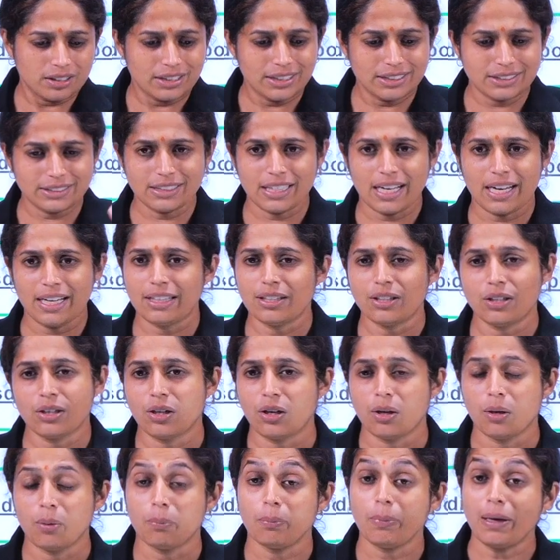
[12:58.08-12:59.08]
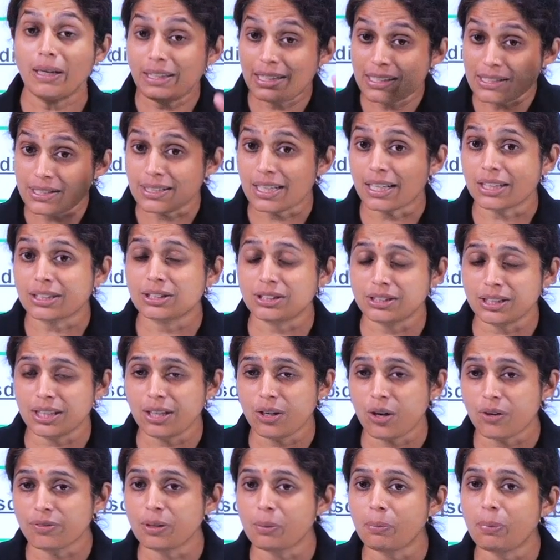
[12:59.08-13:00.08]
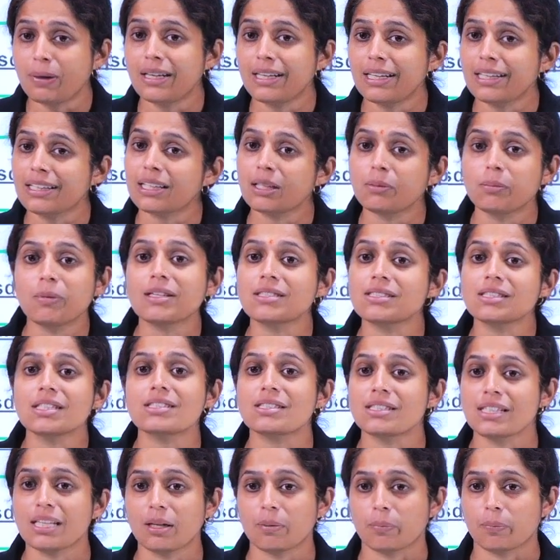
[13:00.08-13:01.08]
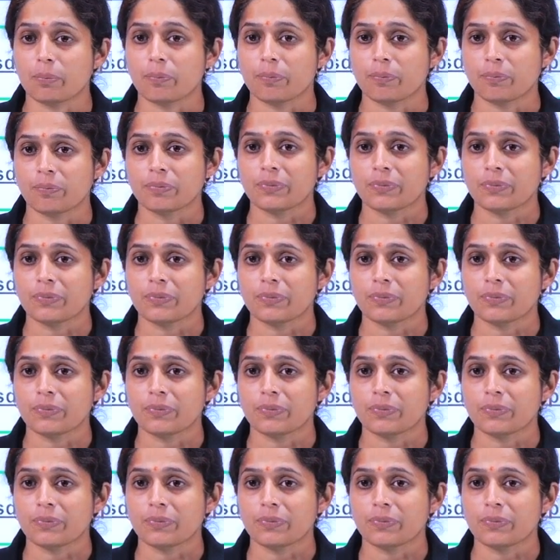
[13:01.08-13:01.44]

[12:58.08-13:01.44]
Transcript: design, but the structure of the building remains the same.